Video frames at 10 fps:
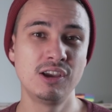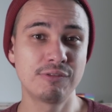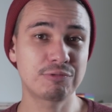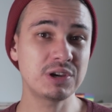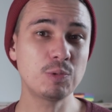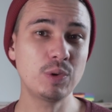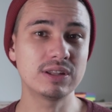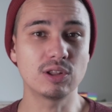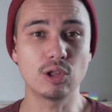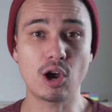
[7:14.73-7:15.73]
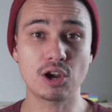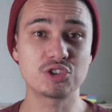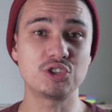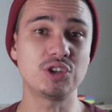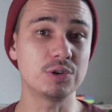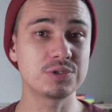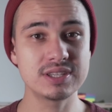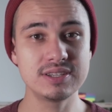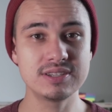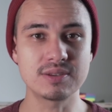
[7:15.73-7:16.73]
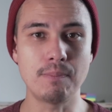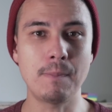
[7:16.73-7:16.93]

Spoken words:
frequent large doses